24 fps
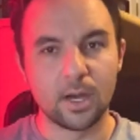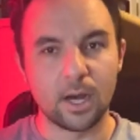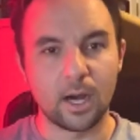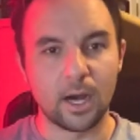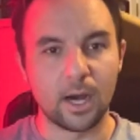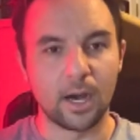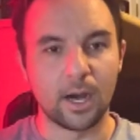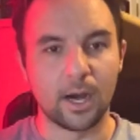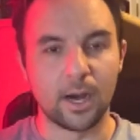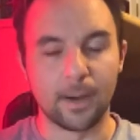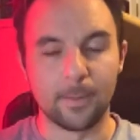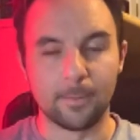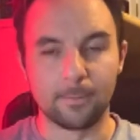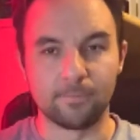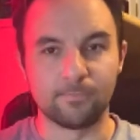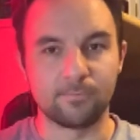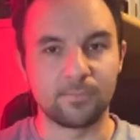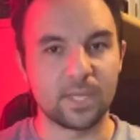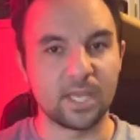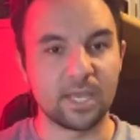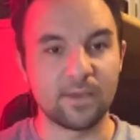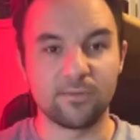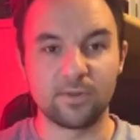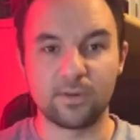Um,
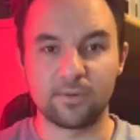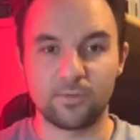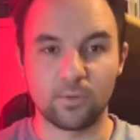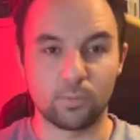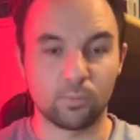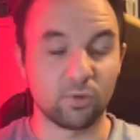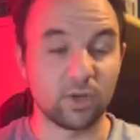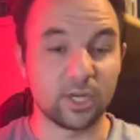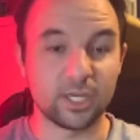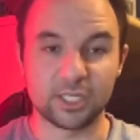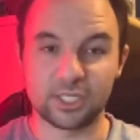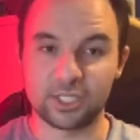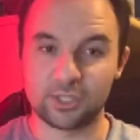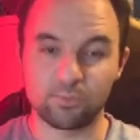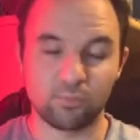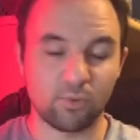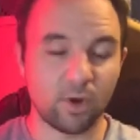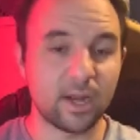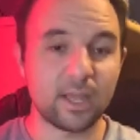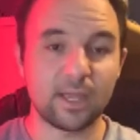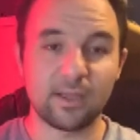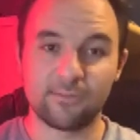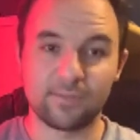even if you're playing Sprite,